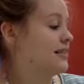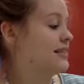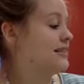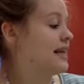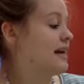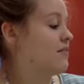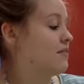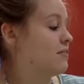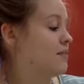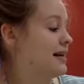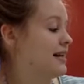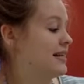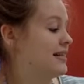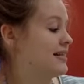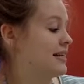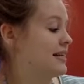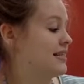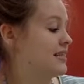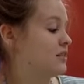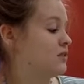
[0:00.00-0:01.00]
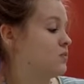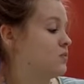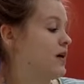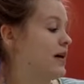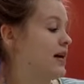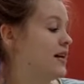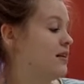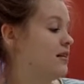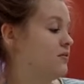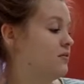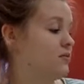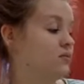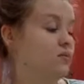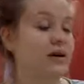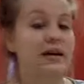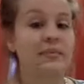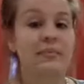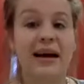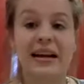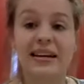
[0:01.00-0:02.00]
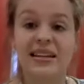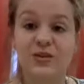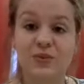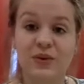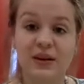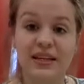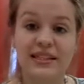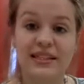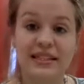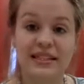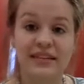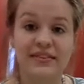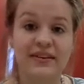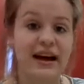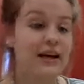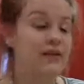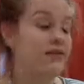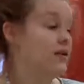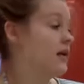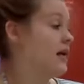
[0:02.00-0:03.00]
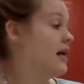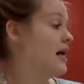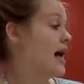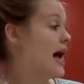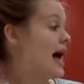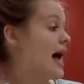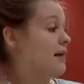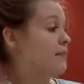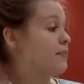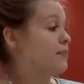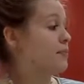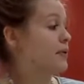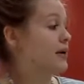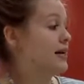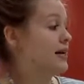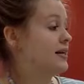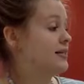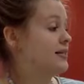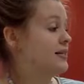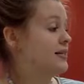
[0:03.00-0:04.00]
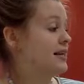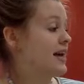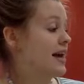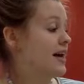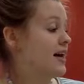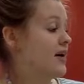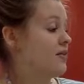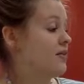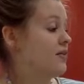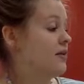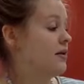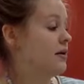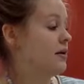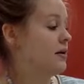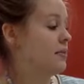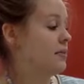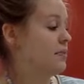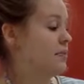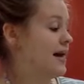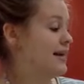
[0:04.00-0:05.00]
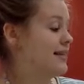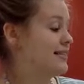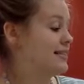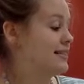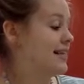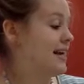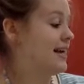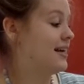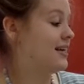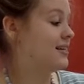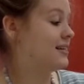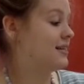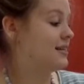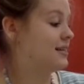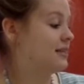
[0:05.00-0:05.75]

7 minus 6 is 1. 1 minus 1 is 0. I bring down my 6.